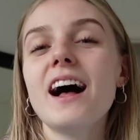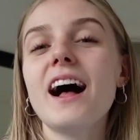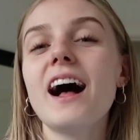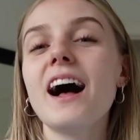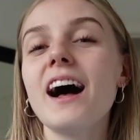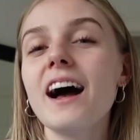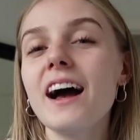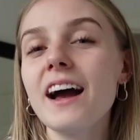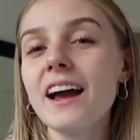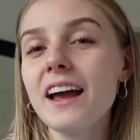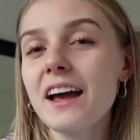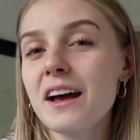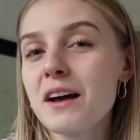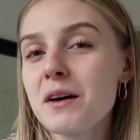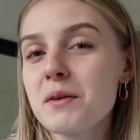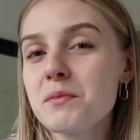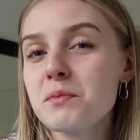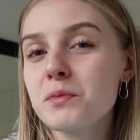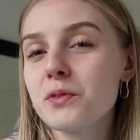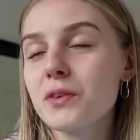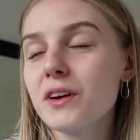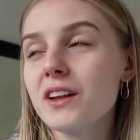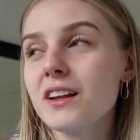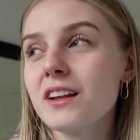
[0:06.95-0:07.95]
I am
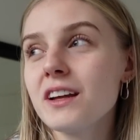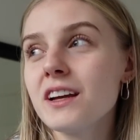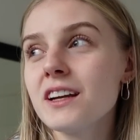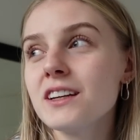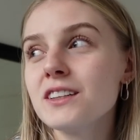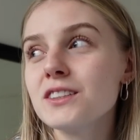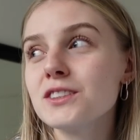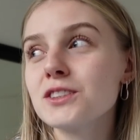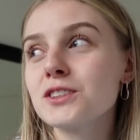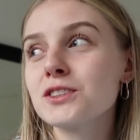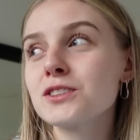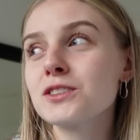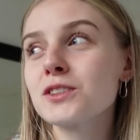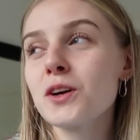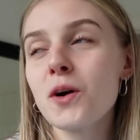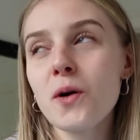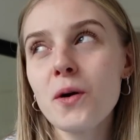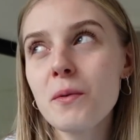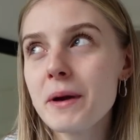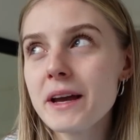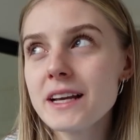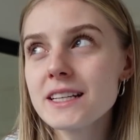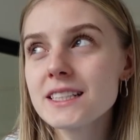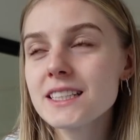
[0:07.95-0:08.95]
feeling so
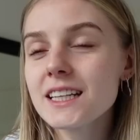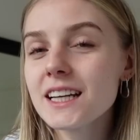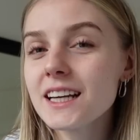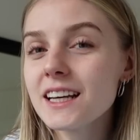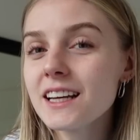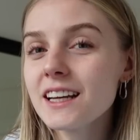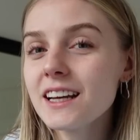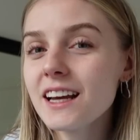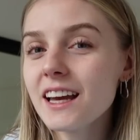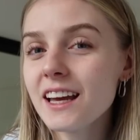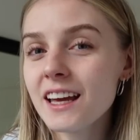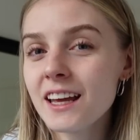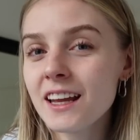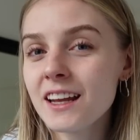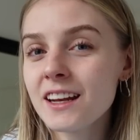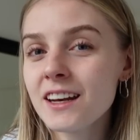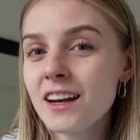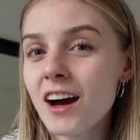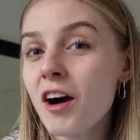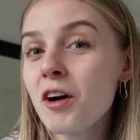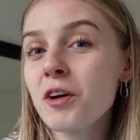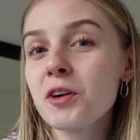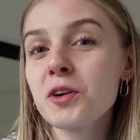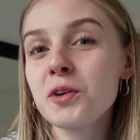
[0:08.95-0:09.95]
amazing in
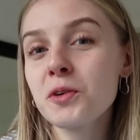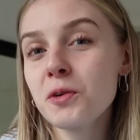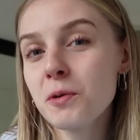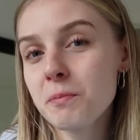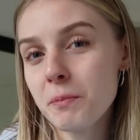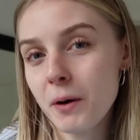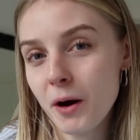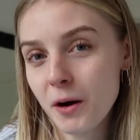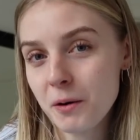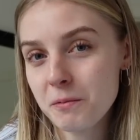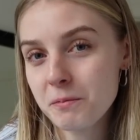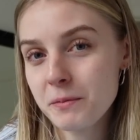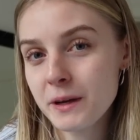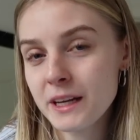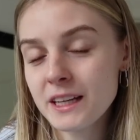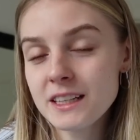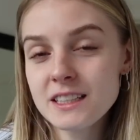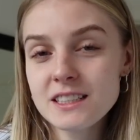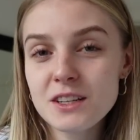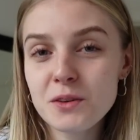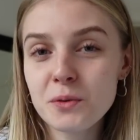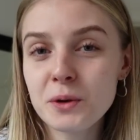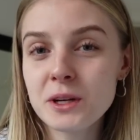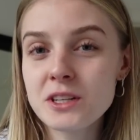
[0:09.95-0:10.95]
our new
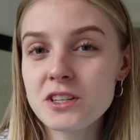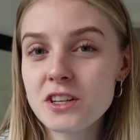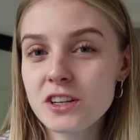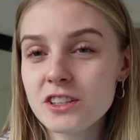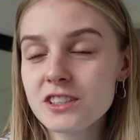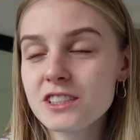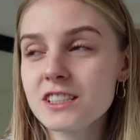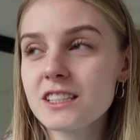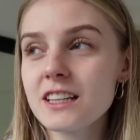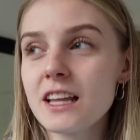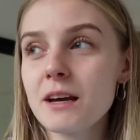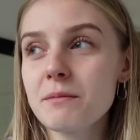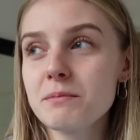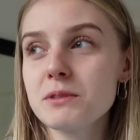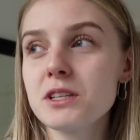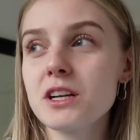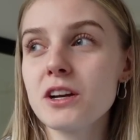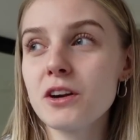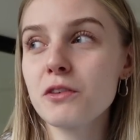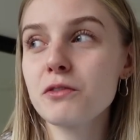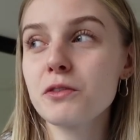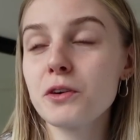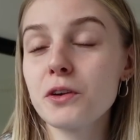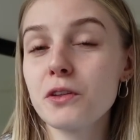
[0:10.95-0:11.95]
apartment. We just slept
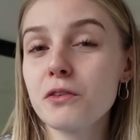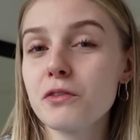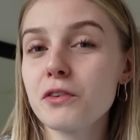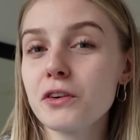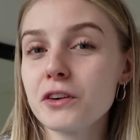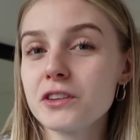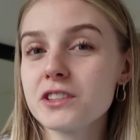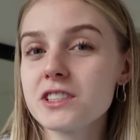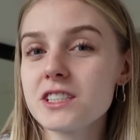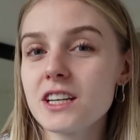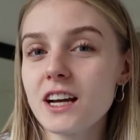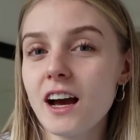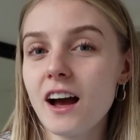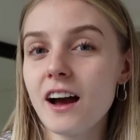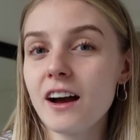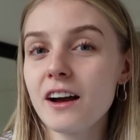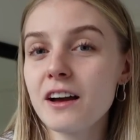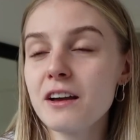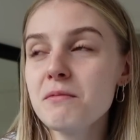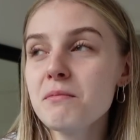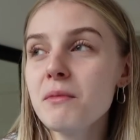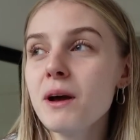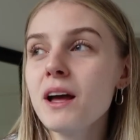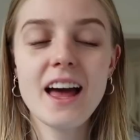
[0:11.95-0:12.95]
here for the first
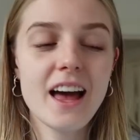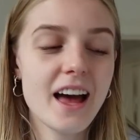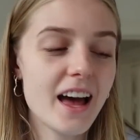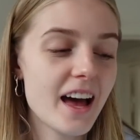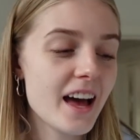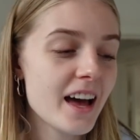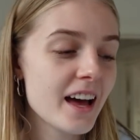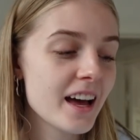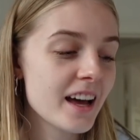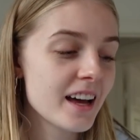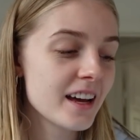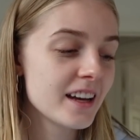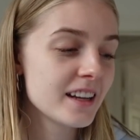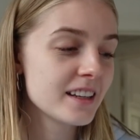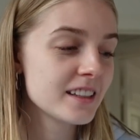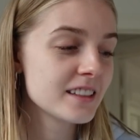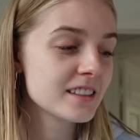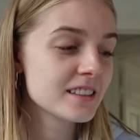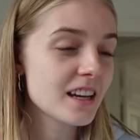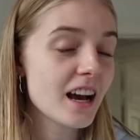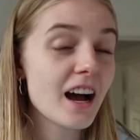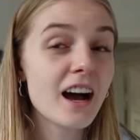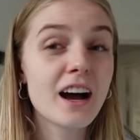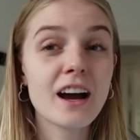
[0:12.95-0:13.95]
time
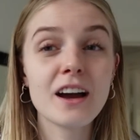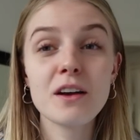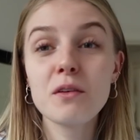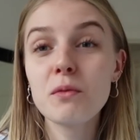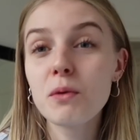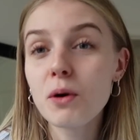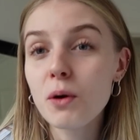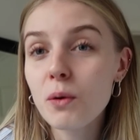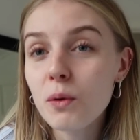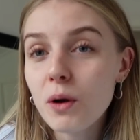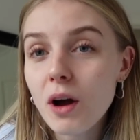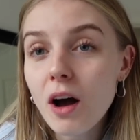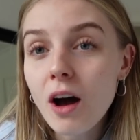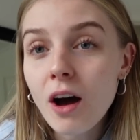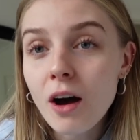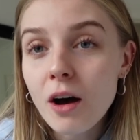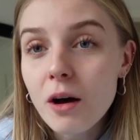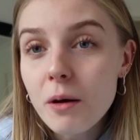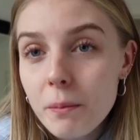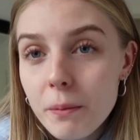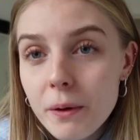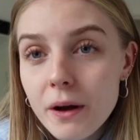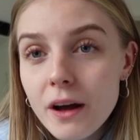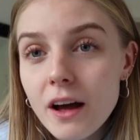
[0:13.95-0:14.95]
and I woke
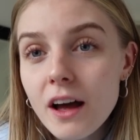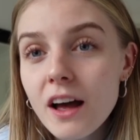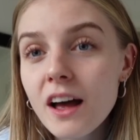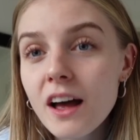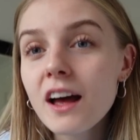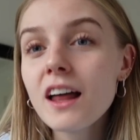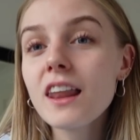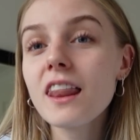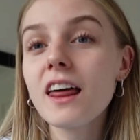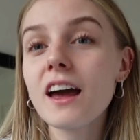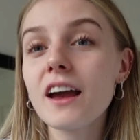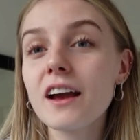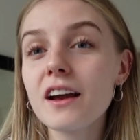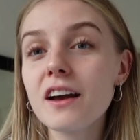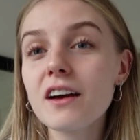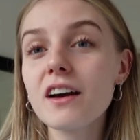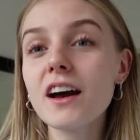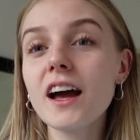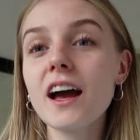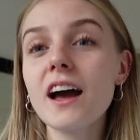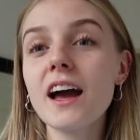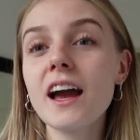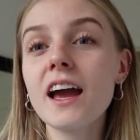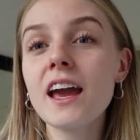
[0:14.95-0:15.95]
up like
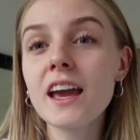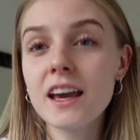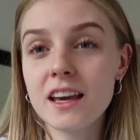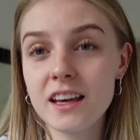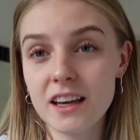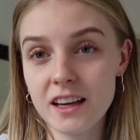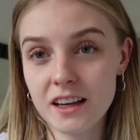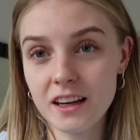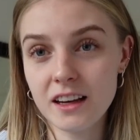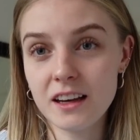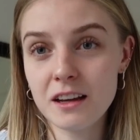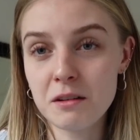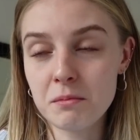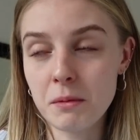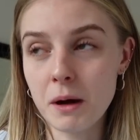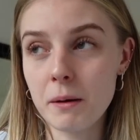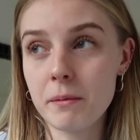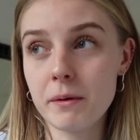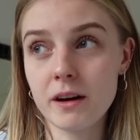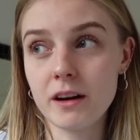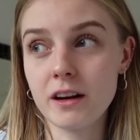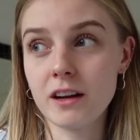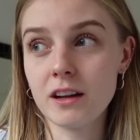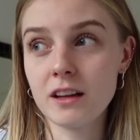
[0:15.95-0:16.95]
aching in my
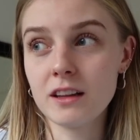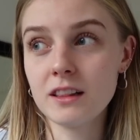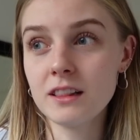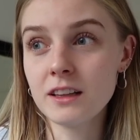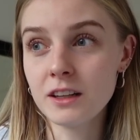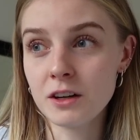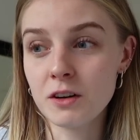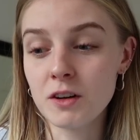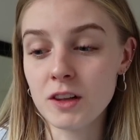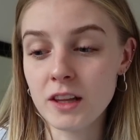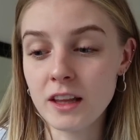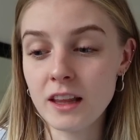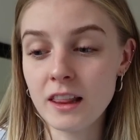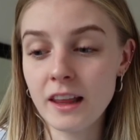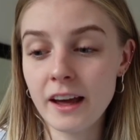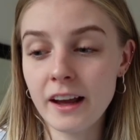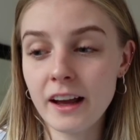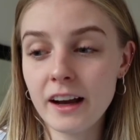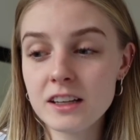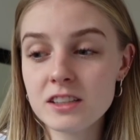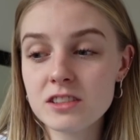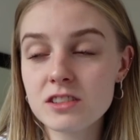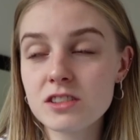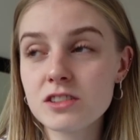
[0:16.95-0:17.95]
body, literally. Like
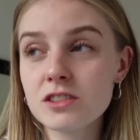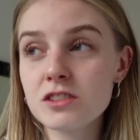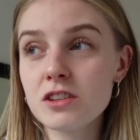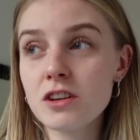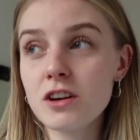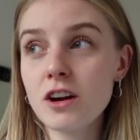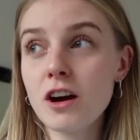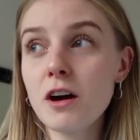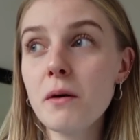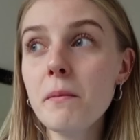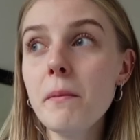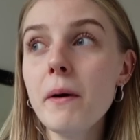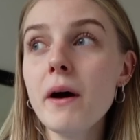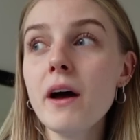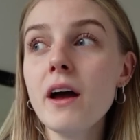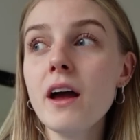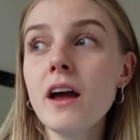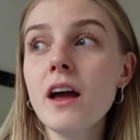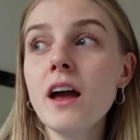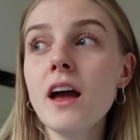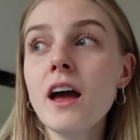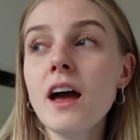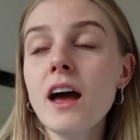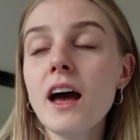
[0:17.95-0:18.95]
I stood up
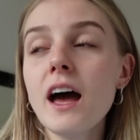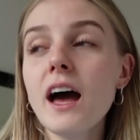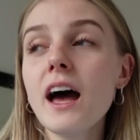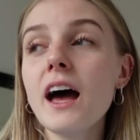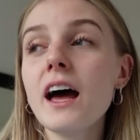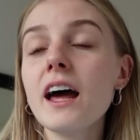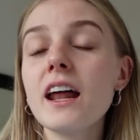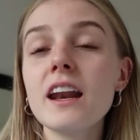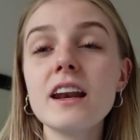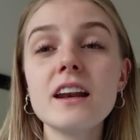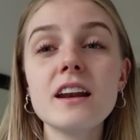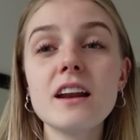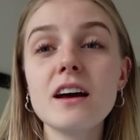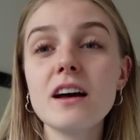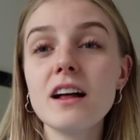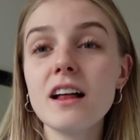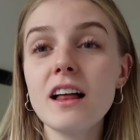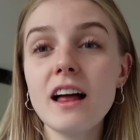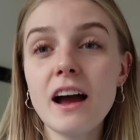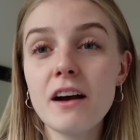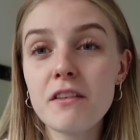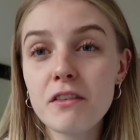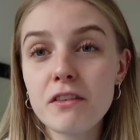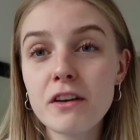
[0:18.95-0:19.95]
and
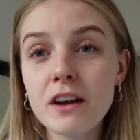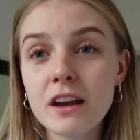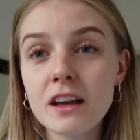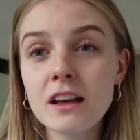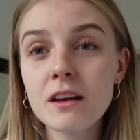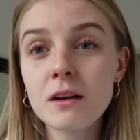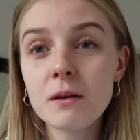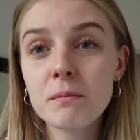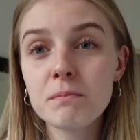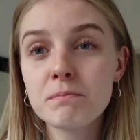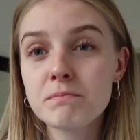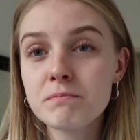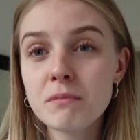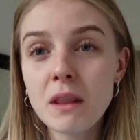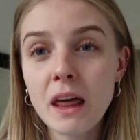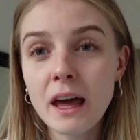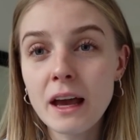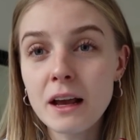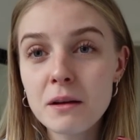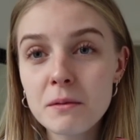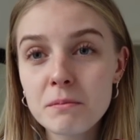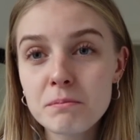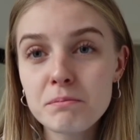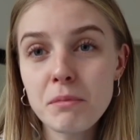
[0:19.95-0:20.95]
every
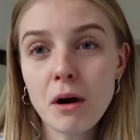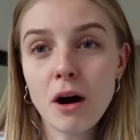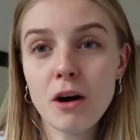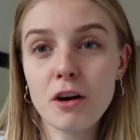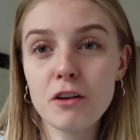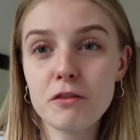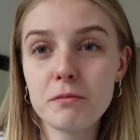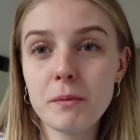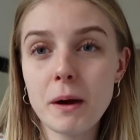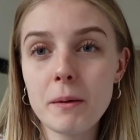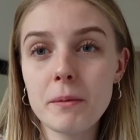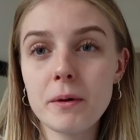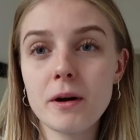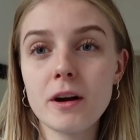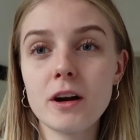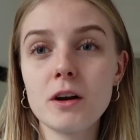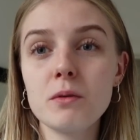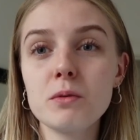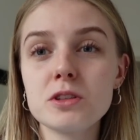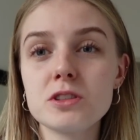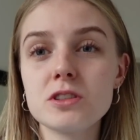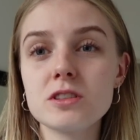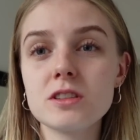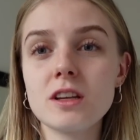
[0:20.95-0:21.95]
like part of my body
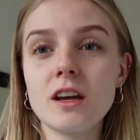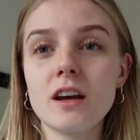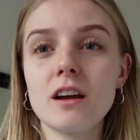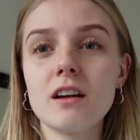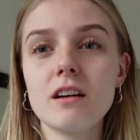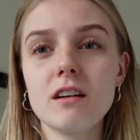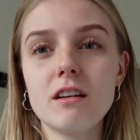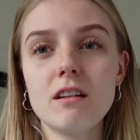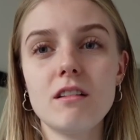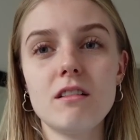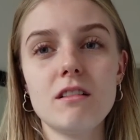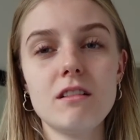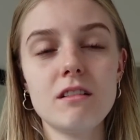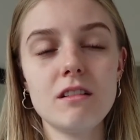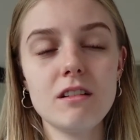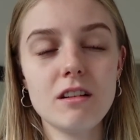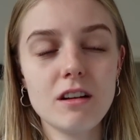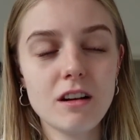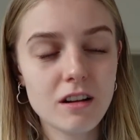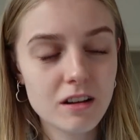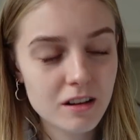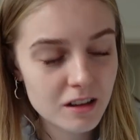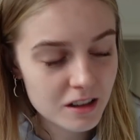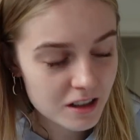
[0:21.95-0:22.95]
was just like,
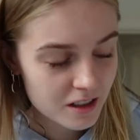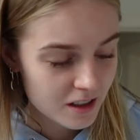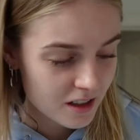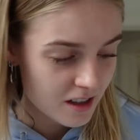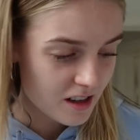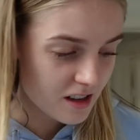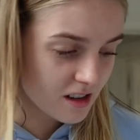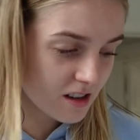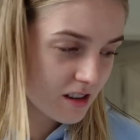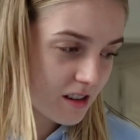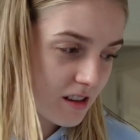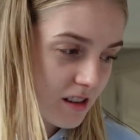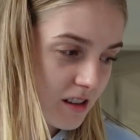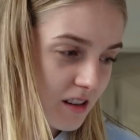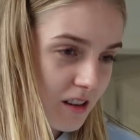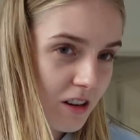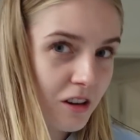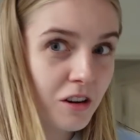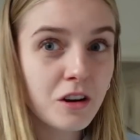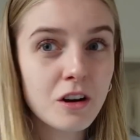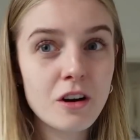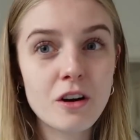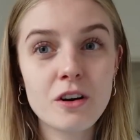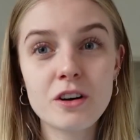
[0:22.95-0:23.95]
oh, uh,
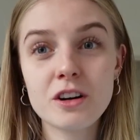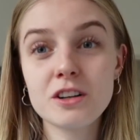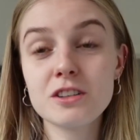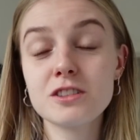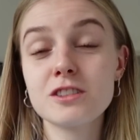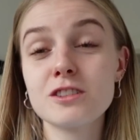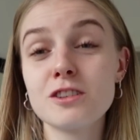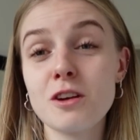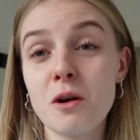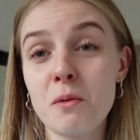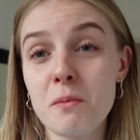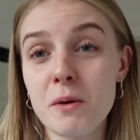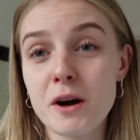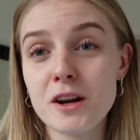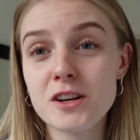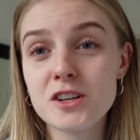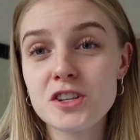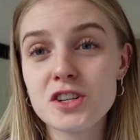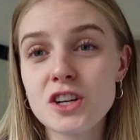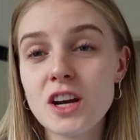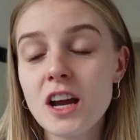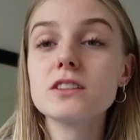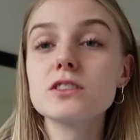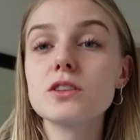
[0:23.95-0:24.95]
hurting so much.